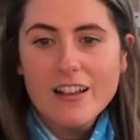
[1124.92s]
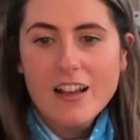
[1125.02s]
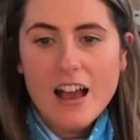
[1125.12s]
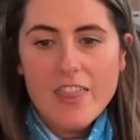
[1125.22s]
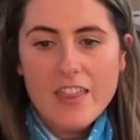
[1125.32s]

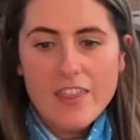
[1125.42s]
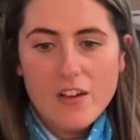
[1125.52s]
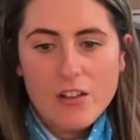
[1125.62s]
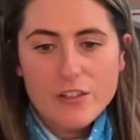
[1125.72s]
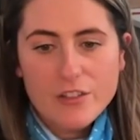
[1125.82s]
And then the
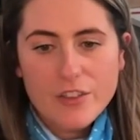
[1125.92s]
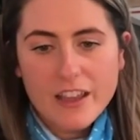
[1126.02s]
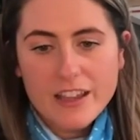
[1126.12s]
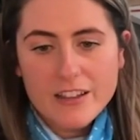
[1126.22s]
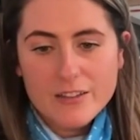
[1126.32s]
other
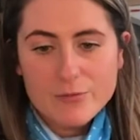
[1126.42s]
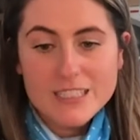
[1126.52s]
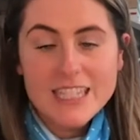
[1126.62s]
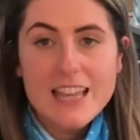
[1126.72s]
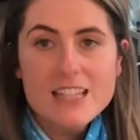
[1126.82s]
thing
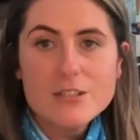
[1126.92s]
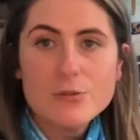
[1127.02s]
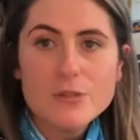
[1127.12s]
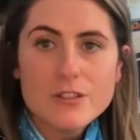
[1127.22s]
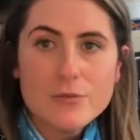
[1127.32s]
was, so
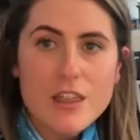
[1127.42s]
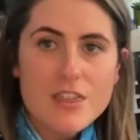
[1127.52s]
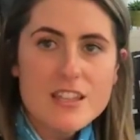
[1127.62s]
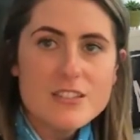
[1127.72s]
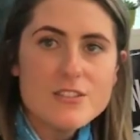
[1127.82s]
with
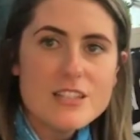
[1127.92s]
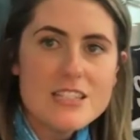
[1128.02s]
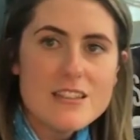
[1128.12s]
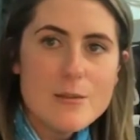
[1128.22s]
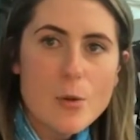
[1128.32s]
this you can
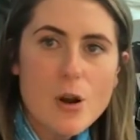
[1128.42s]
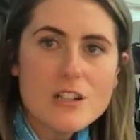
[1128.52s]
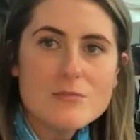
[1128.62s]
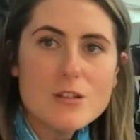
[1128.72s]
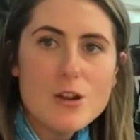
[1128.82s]
see the
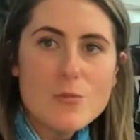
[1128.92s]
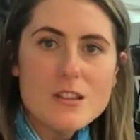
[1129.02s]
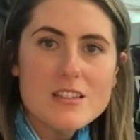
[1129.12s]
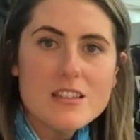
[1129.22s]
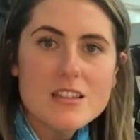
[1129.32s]
approximate
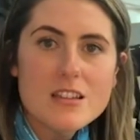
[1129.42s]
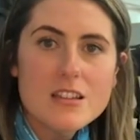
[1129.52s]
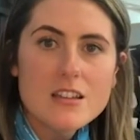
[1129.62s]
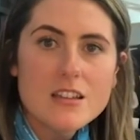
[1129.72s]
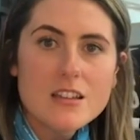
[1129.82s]
lumens,
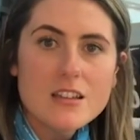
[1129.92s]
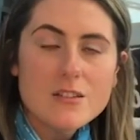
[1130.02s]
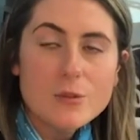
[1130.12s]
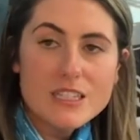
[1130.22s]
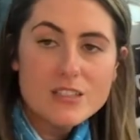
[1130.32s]

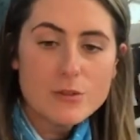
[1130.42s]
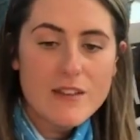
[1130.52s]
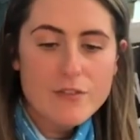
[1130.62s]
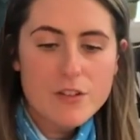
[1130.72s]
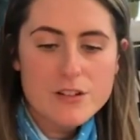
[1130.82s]
which is
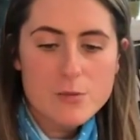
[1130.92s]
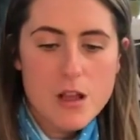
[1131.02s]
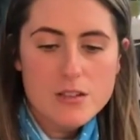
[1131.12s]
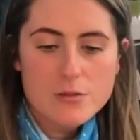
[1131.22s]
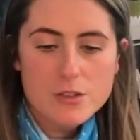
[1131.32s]
great fun as
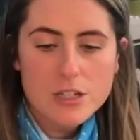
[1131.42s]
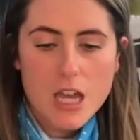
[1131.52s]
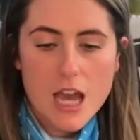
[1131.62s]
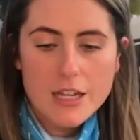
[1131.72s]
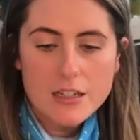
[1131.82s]
well. So you
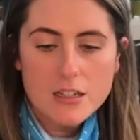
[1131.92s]
can